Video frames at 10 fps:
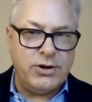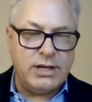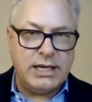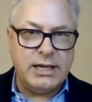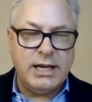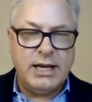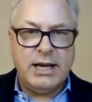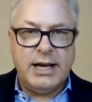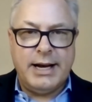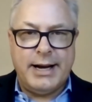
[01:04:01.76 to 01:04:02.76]
community.
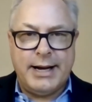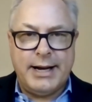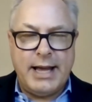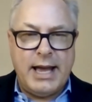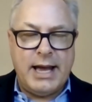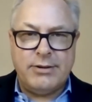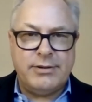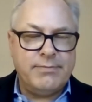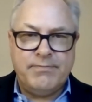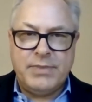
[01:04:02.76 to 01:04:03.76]
Uh,
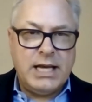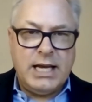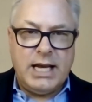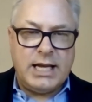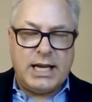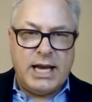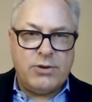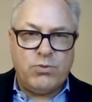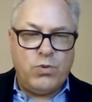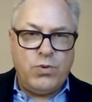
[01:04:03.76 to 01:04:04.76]
and and
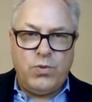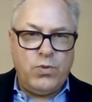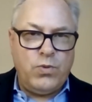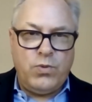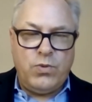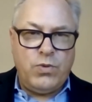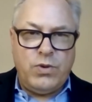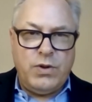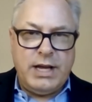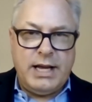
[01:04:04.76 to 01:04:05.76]
again,
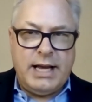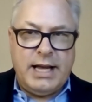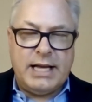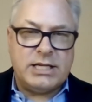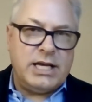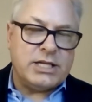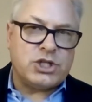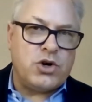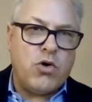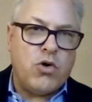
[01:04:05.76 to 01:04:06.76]
it,
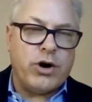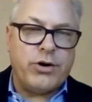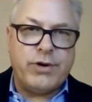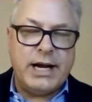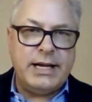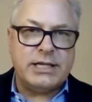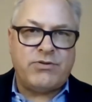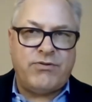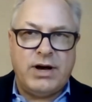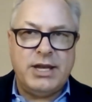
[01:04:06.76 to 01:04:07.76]
it's core, right?
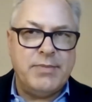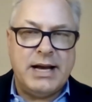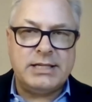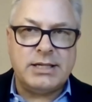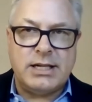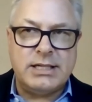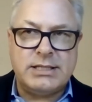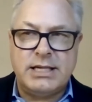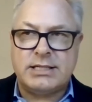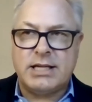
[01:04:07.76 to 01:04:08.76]
It's fundamental.
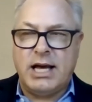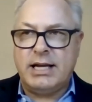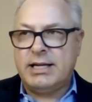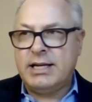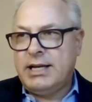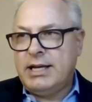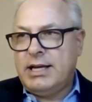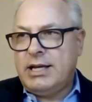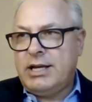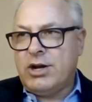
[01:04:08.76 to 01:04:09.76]
It's it's like
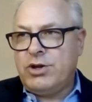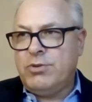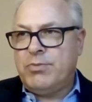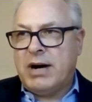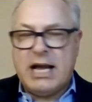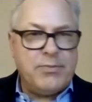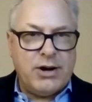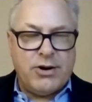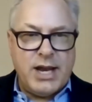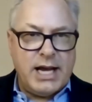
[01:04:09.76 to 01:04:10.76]
you know you buy a
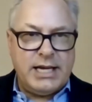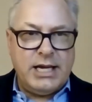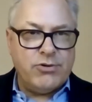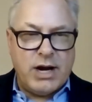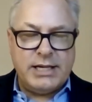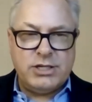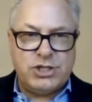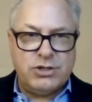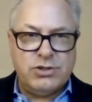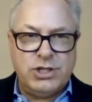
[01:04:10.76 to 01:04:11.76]
pair of nike running
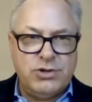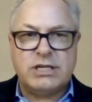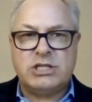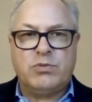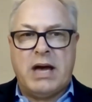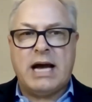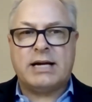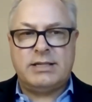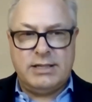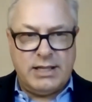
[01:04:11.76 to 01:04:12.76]
shoes you
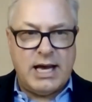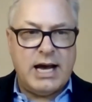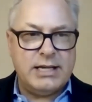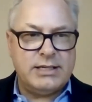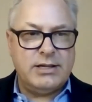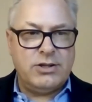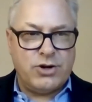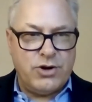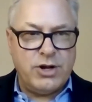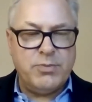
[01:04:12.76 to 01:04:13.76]
expect that
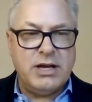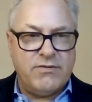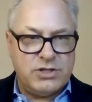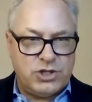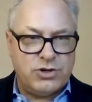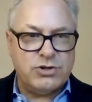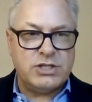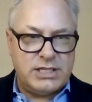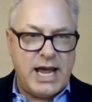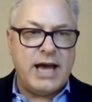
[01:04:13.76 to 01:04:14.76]
they're going to be of a certain
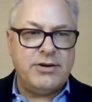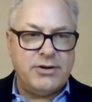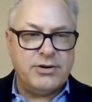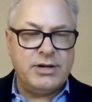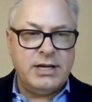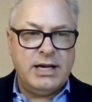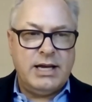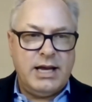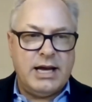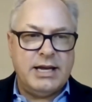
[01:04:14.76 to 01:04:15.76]
standard
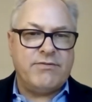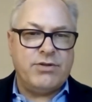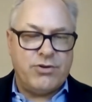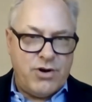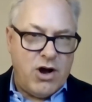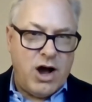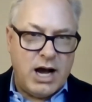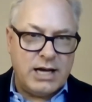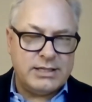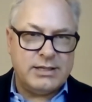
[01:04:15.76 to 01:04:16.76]
and if they're
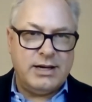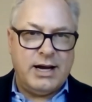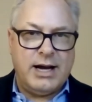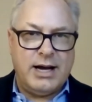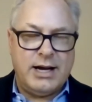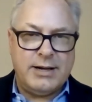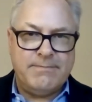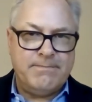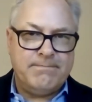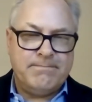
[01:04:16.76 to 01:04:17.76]
not uh,
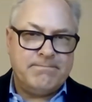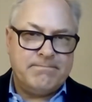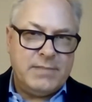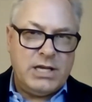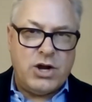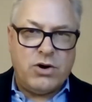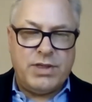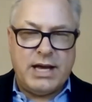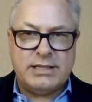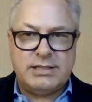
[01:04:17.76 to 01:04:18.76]
you know
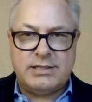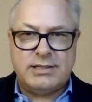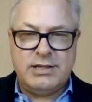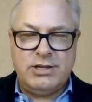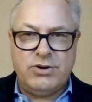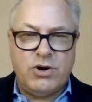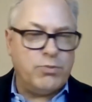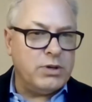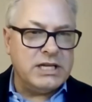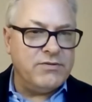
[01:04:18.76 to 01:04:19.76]
that's you
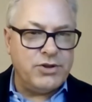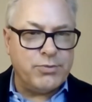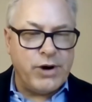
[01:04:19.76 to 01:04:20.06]
don't believe in their